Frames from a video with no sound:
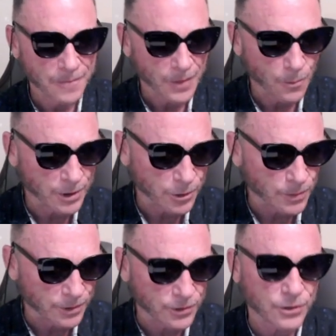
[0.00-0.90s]
which
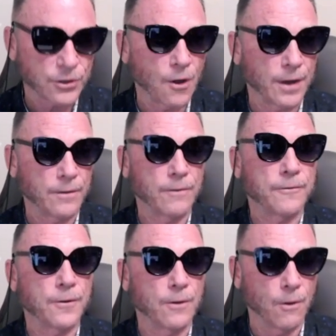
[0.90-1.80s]
was sought
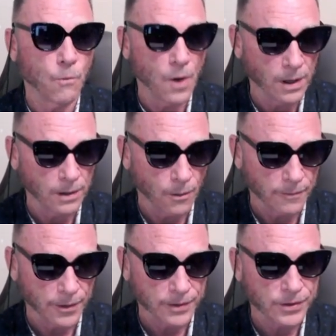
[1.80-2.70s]
for well
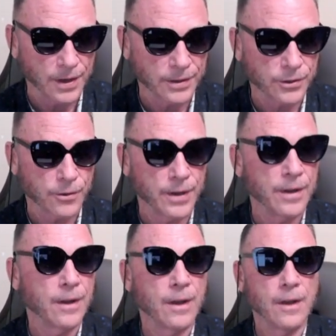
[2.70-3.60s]
over a
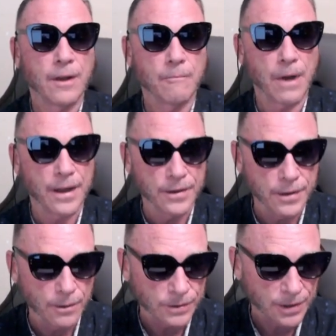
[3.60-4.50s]
century by
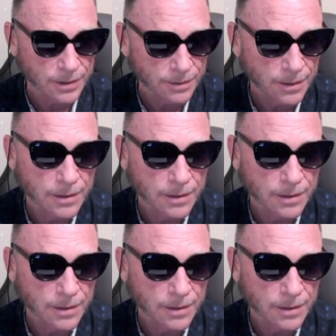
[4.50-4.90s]
Newton